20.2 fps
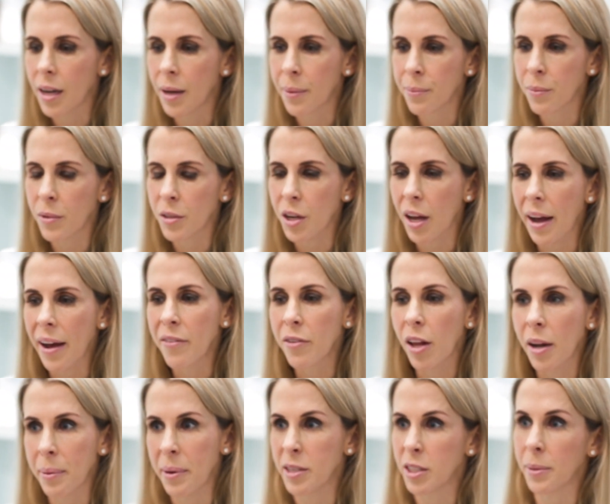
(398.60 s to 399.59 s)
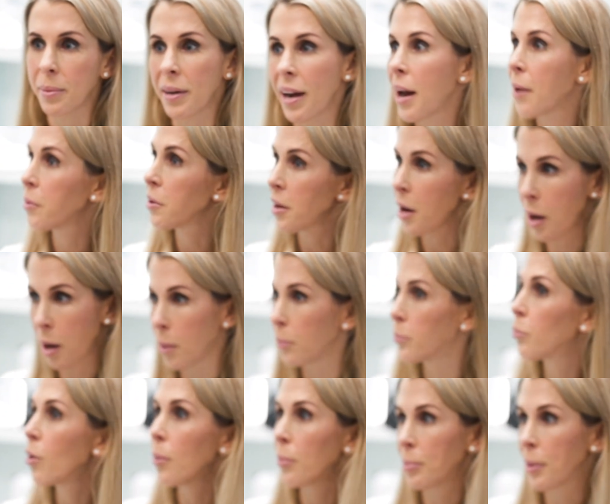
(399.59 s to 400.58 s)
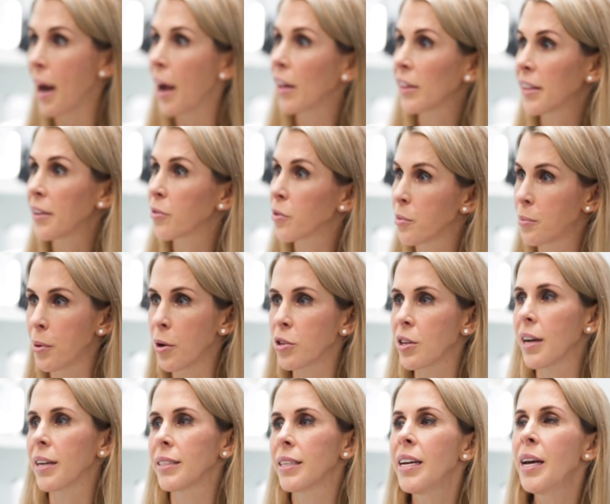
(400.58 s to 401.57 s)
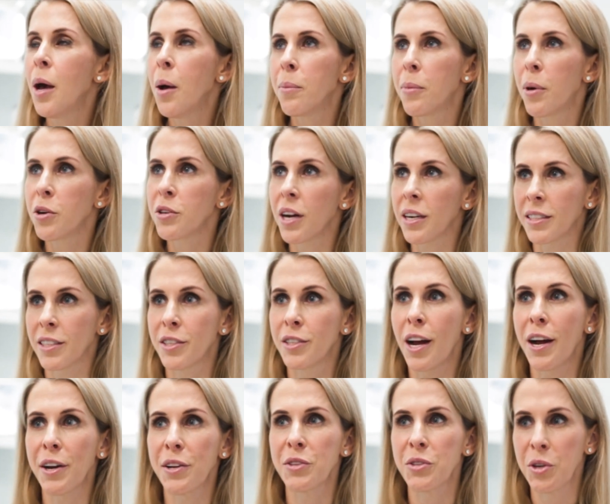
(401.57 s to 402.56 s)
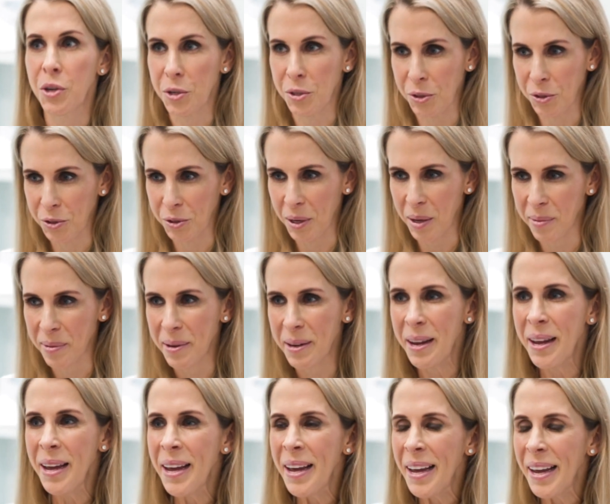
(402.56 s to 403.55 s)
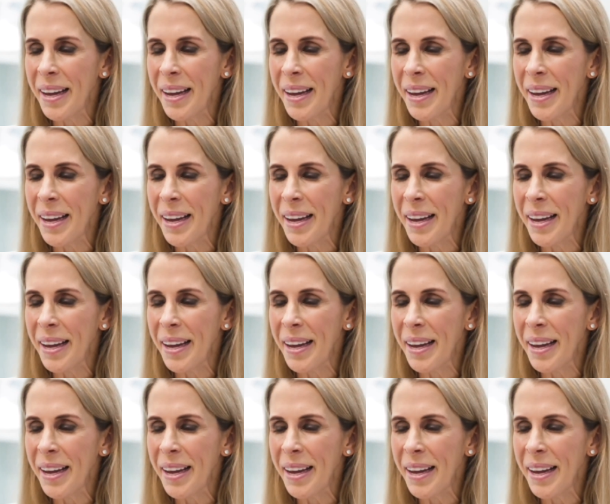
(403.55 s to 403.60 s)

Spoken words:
I have a lot of patients come in. I want a brow lift with Botox. Botox is not a surgical treatment.